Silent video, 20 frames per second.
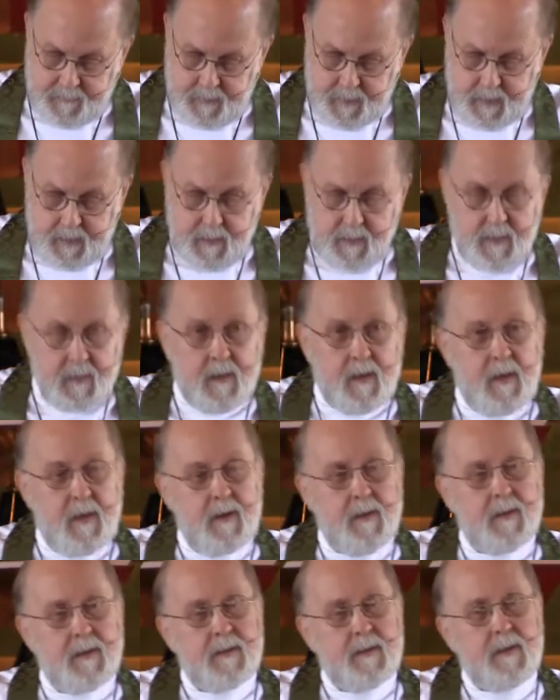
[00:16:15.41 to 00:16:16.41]
And
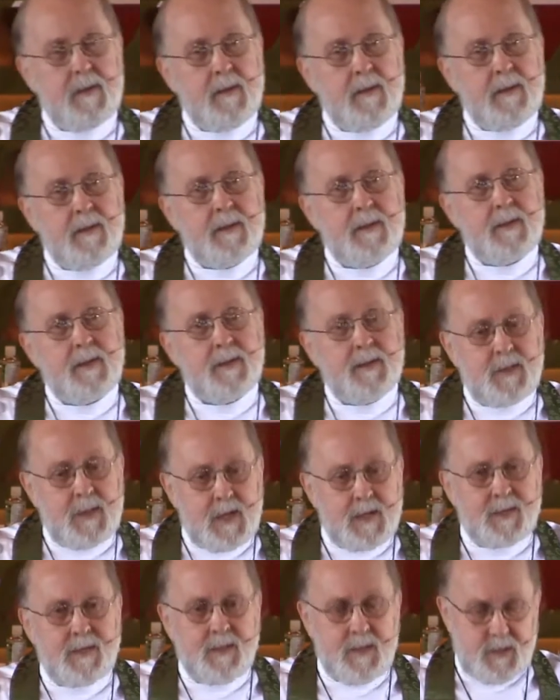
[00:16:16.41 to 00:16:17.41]
it
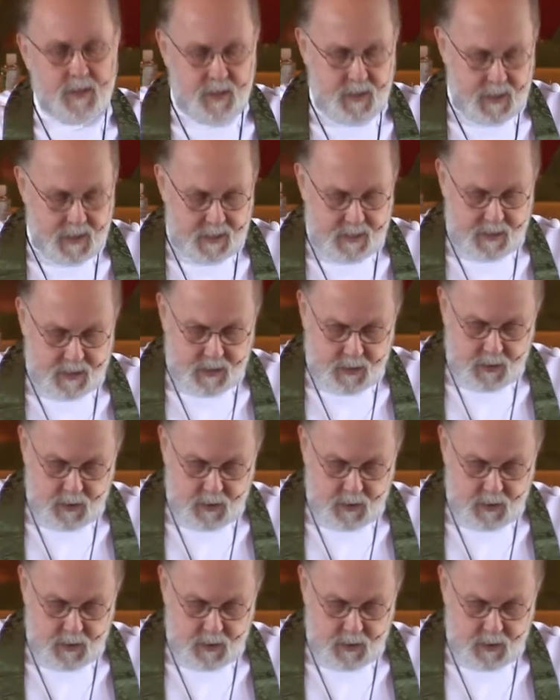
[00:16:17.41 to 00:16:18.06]
suggests that Jesus